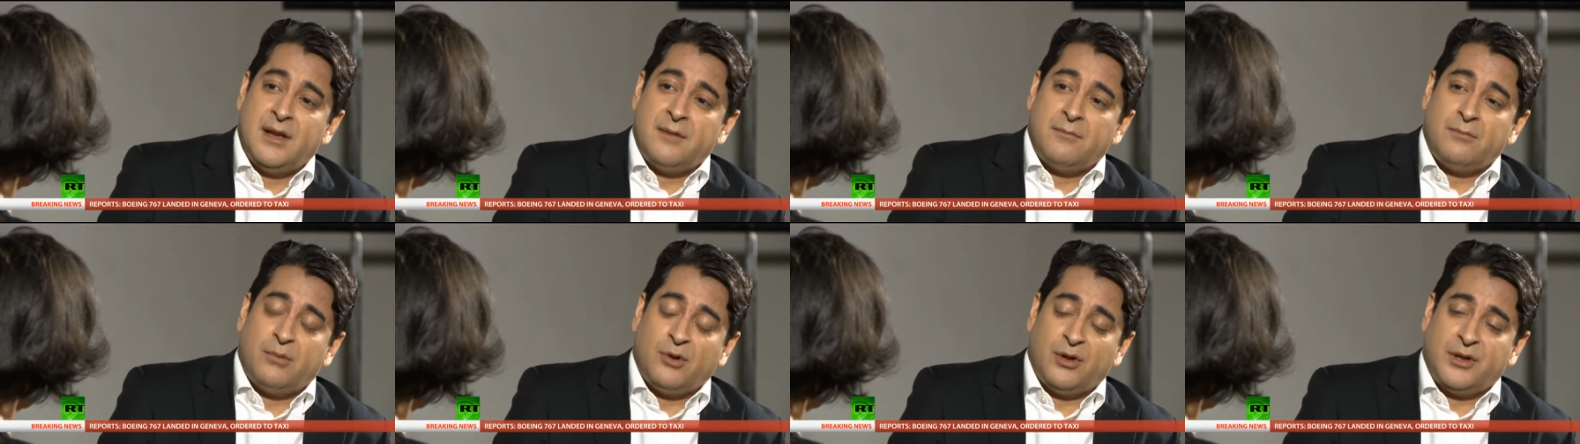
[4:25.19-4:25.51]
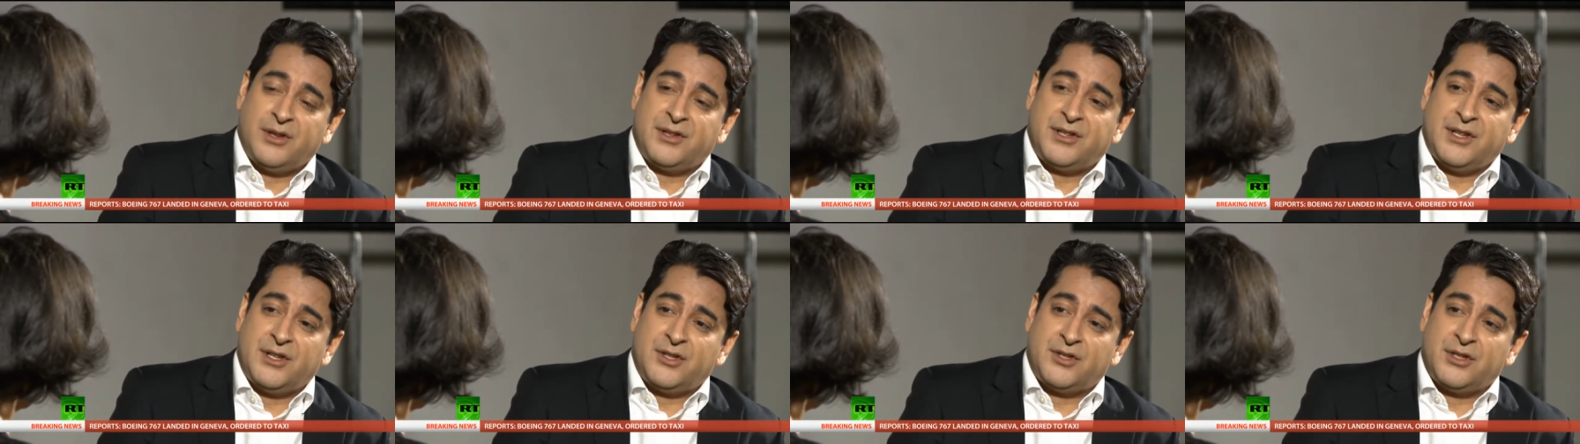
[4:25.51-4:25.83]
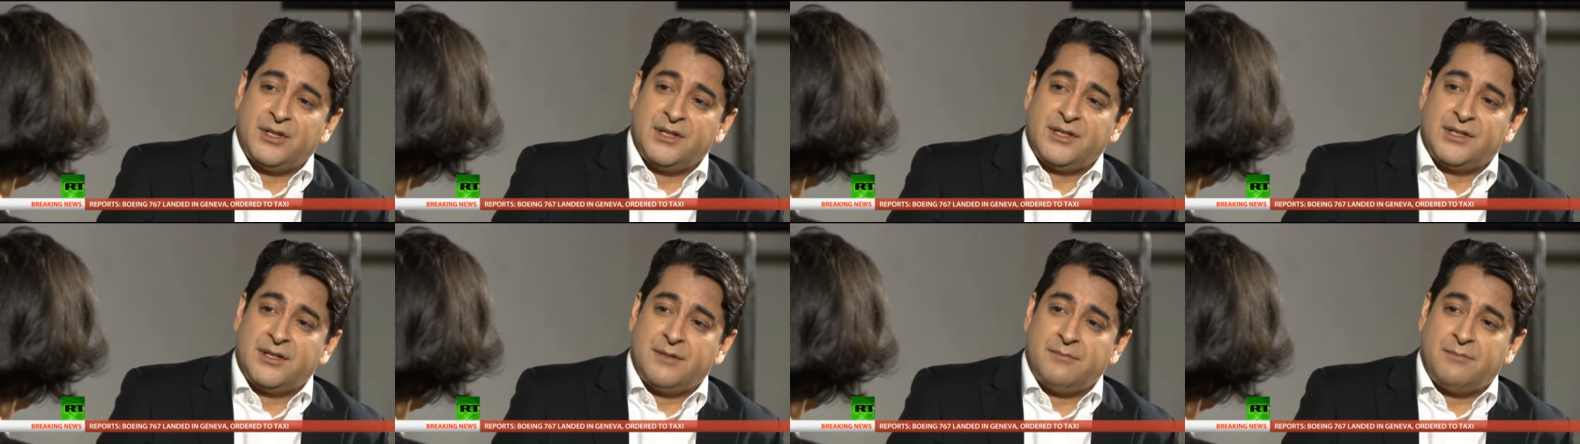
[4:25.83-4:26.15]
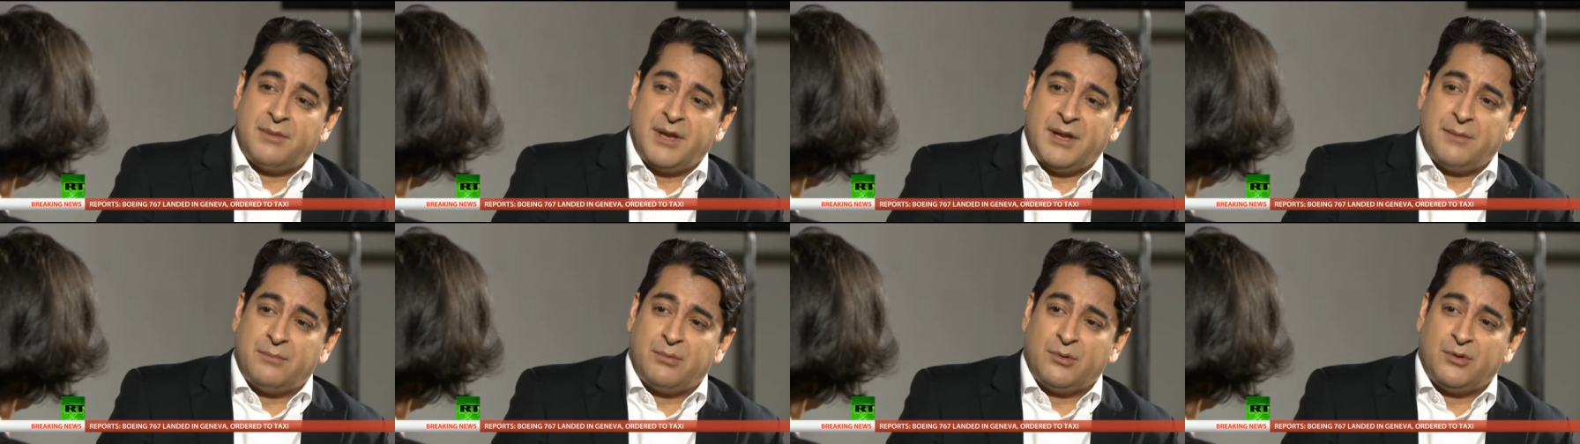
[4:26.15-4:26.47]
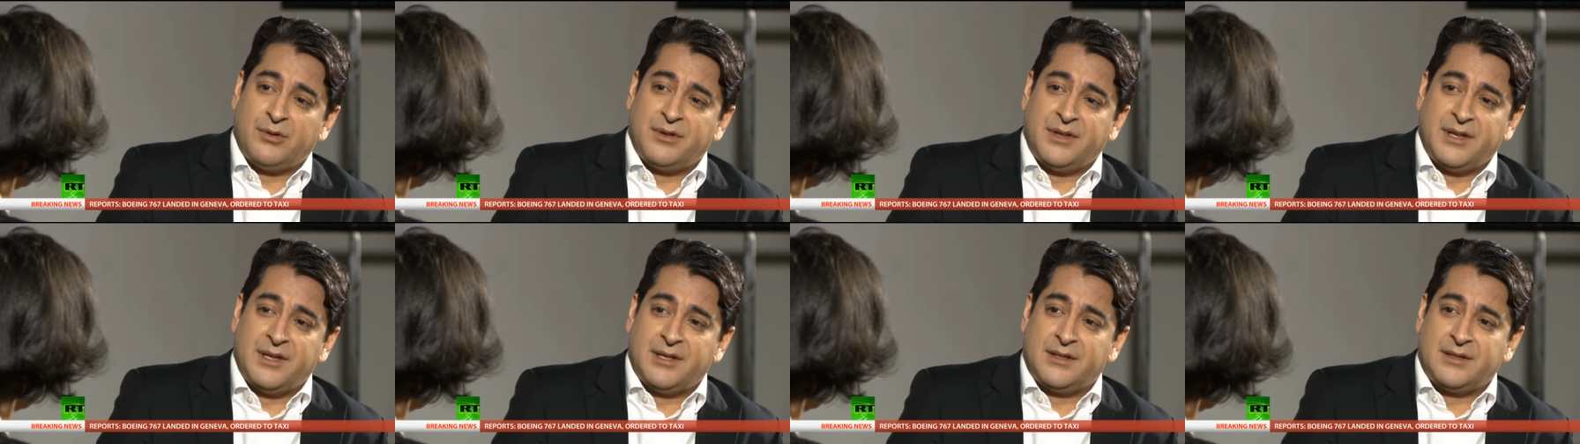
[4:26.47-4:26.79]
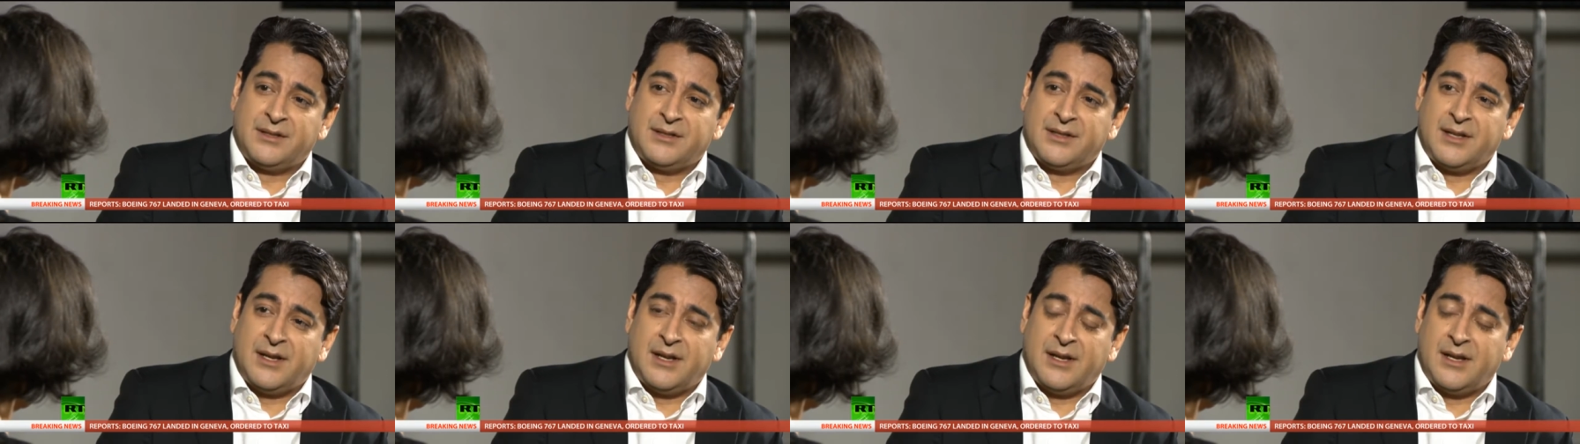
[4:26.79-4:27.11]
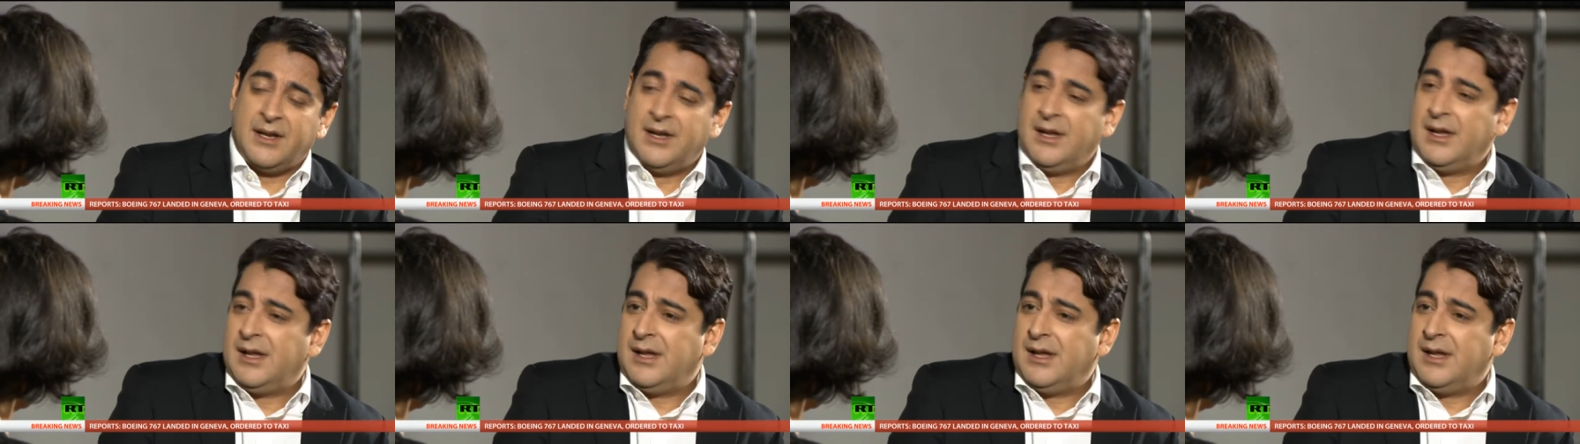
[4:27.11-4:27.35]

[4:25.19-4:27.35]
politicians and people that,